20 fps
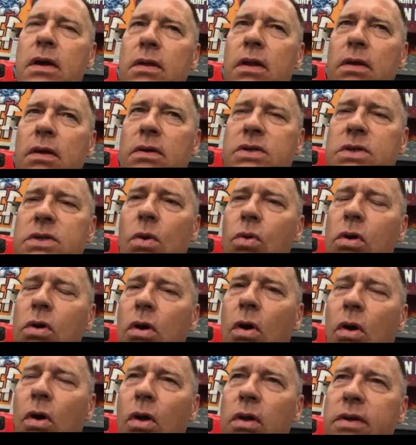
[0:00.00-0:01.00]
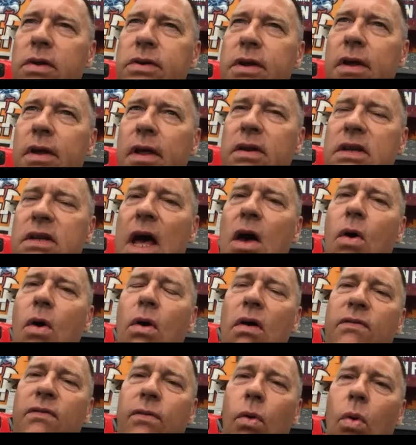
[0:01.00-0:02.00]
in the so-called uh,
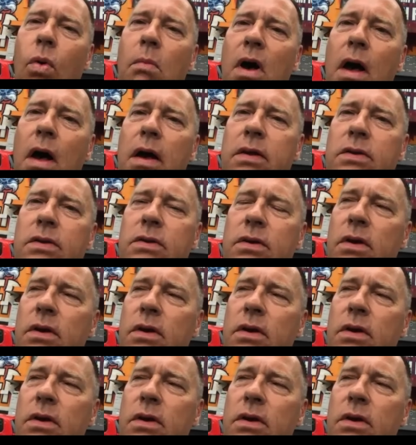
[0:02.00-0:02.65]
Dachauer Flohmarkt,